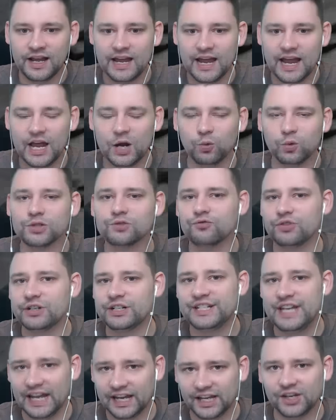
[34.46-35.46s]
It was
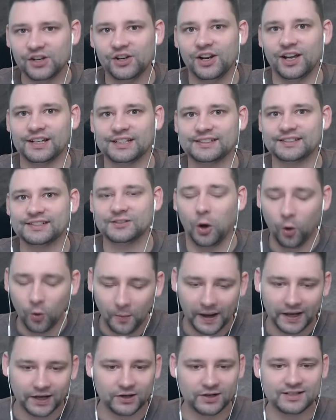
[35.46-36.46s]
ridiculous. Oh
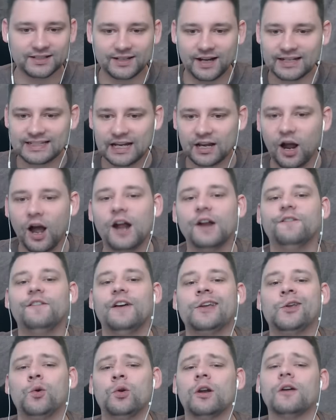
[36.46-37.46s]
my goodness, guys, I can't
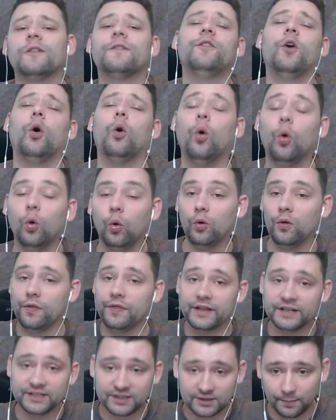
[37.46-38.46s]
thank you enough for all
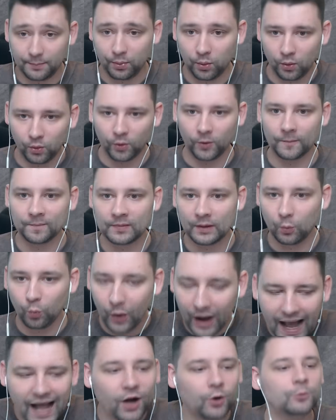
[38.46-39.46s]
the support.
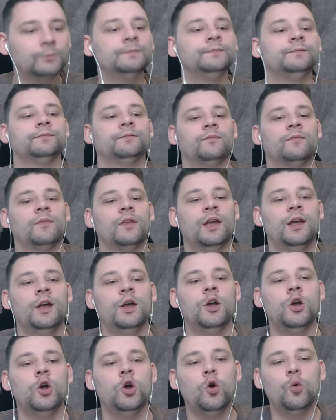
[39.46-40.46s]
Wow.
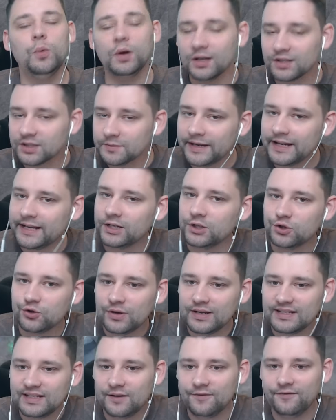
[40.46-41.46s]
We got some
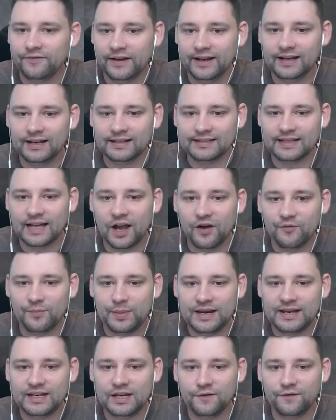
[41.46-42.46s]
interesting things that I've
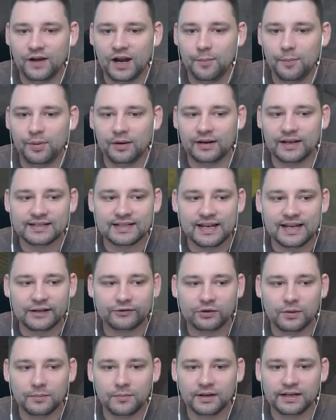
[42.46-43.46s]
been developing. Let's
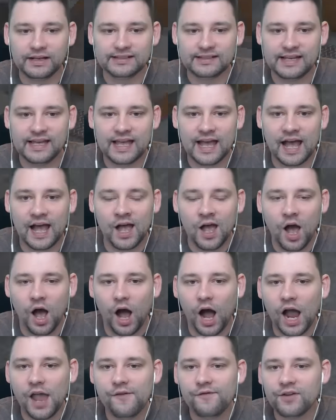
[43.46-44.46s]
collect the monies here.
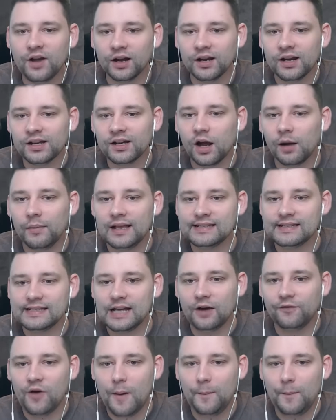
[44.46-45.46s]
I've gone and got
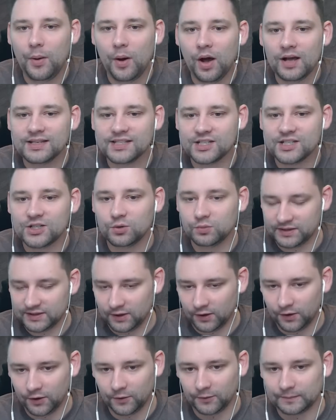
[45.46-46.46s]
myself a personal
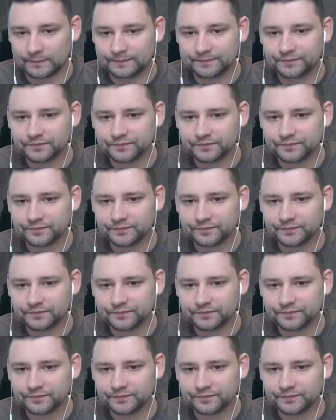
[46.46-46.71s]
tunnel,